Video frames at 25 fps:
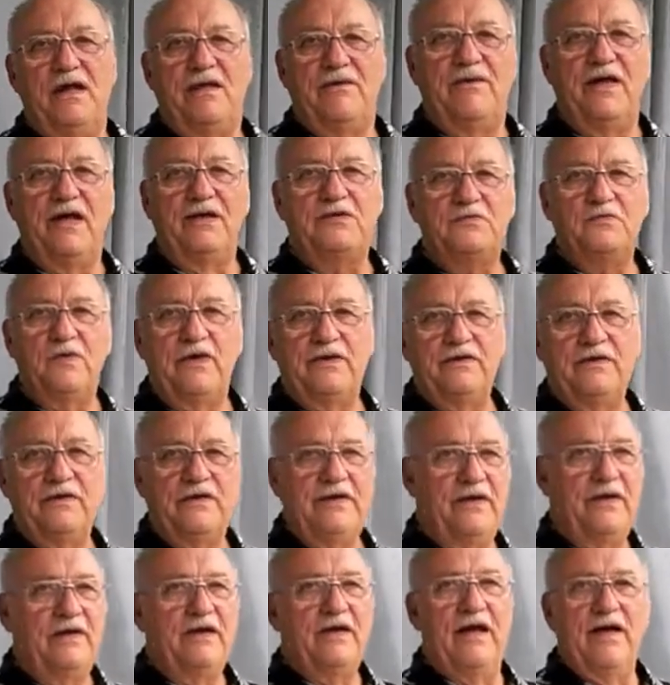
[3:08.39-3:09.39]
That's when
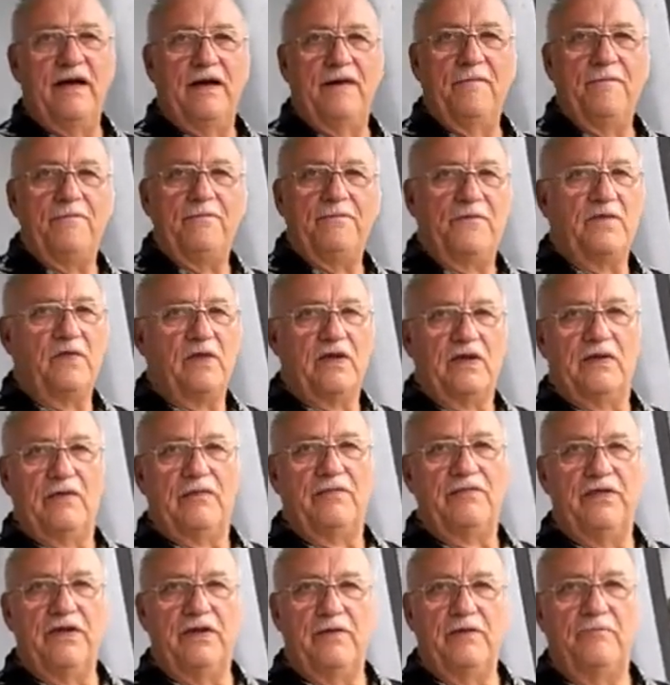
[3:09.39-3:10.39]
the
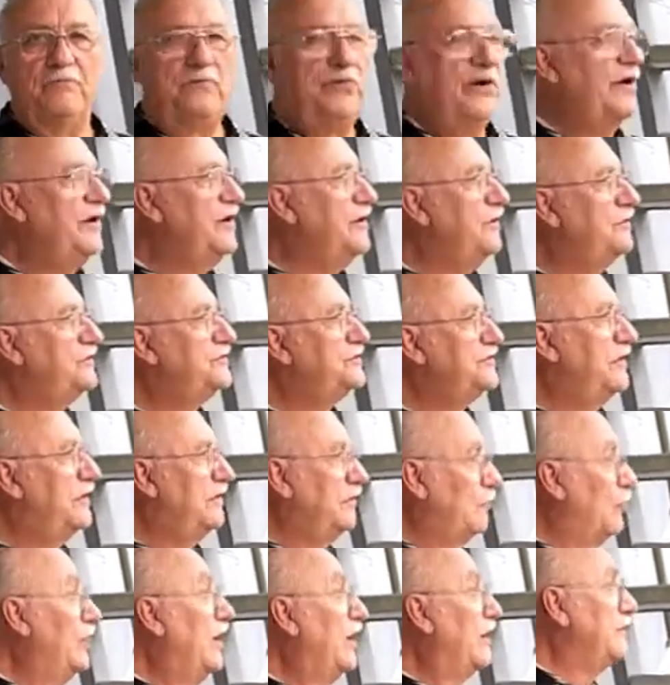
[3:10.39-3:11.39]
burners are
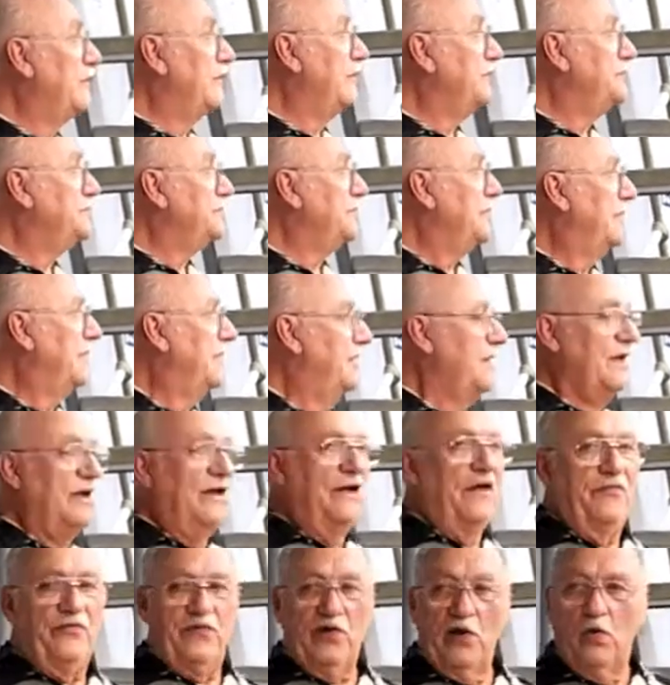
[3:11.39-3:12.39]
welders.
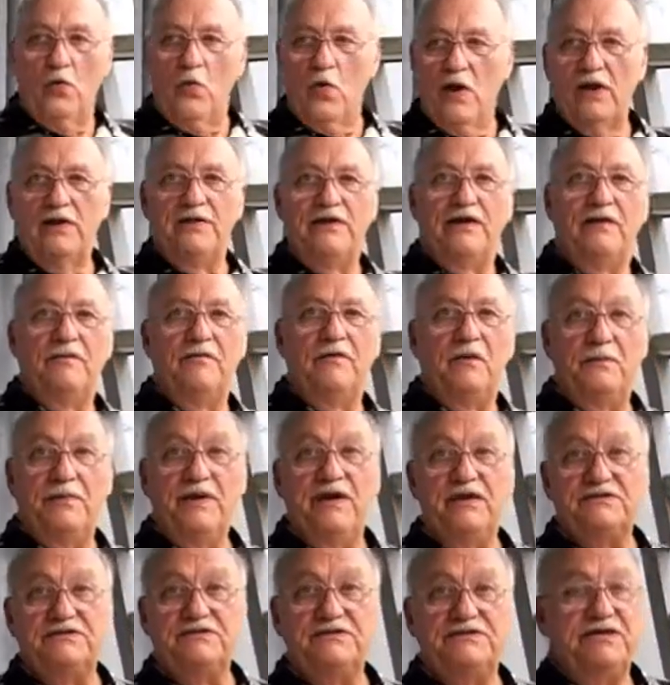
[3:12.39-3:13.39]
They're welding the
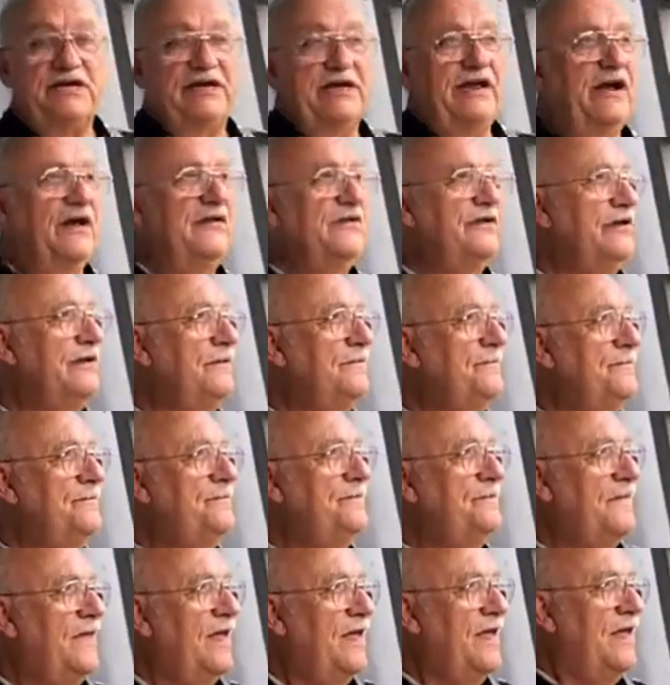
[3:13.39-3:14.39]
pieces together.
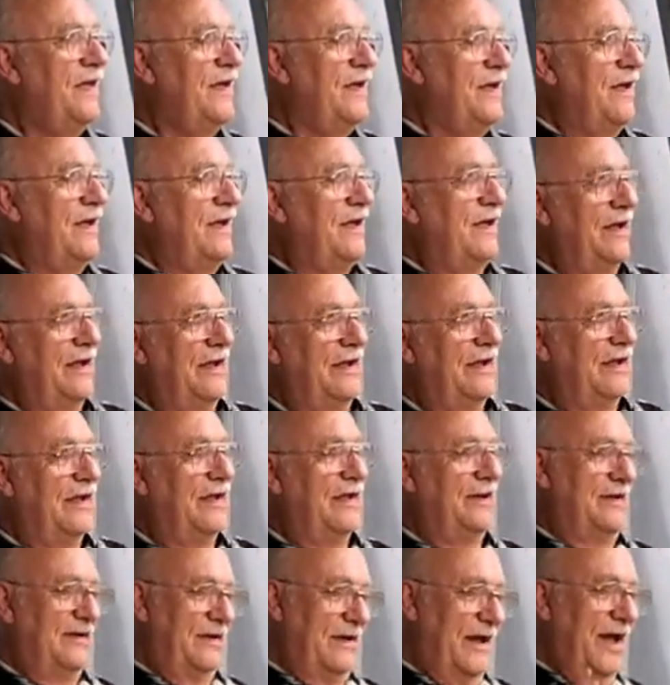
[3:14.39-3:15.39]

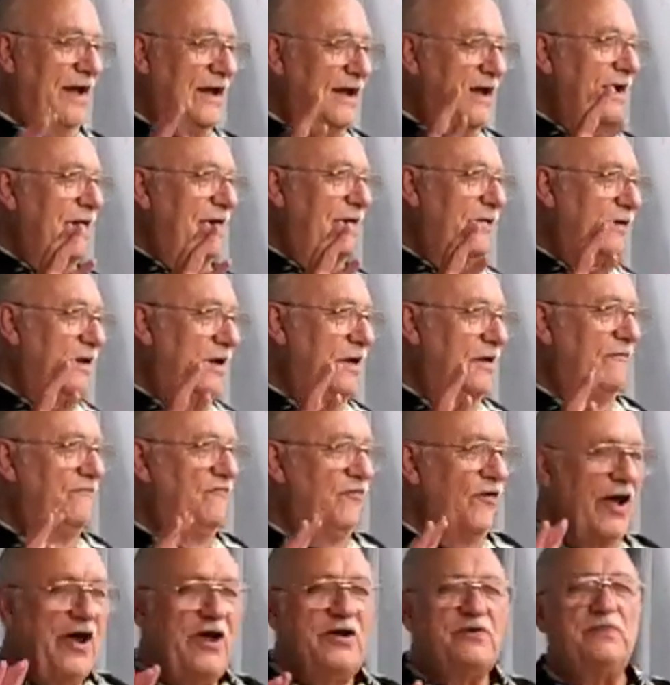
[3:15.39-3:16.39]
And I got
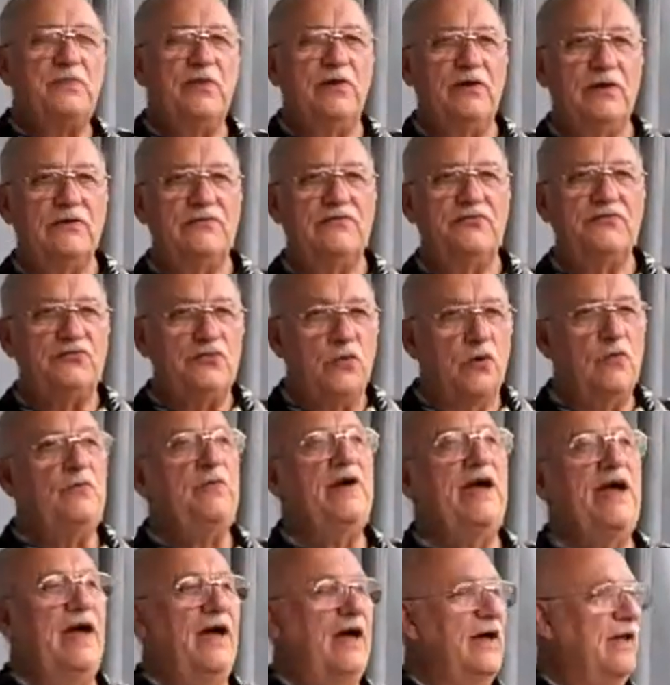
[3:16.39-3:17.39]
flash burns so
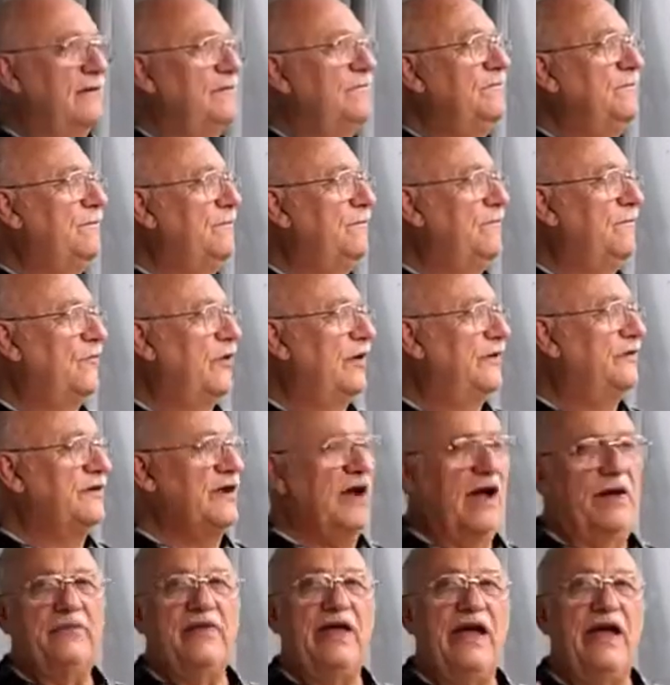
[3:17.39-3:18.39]
bad one
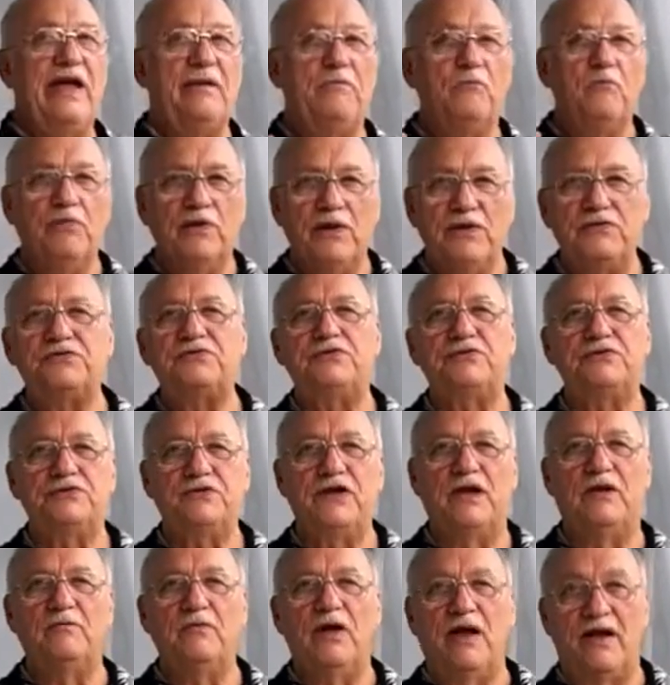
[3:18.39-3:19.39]
time they had blisters
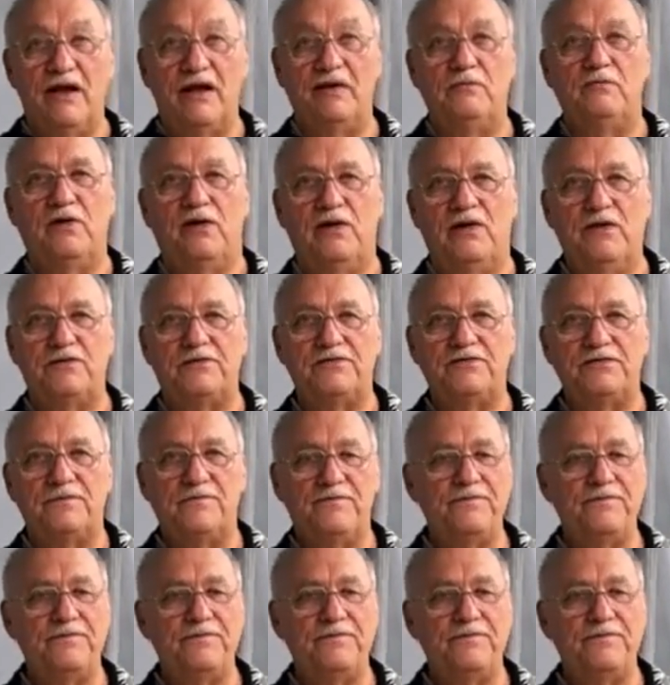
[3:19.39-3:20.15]
on my eyeballs.